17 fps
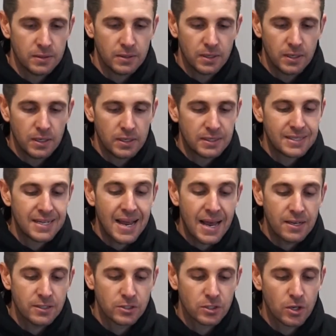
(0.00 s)
The
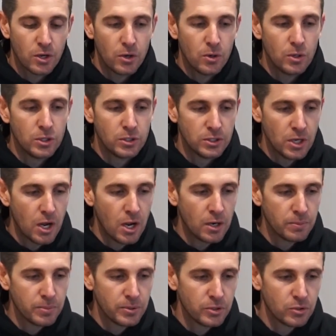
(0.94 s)
TASCO
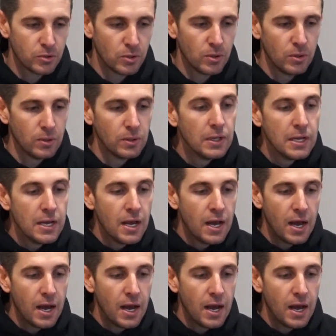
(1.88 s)
Dawn Patrol.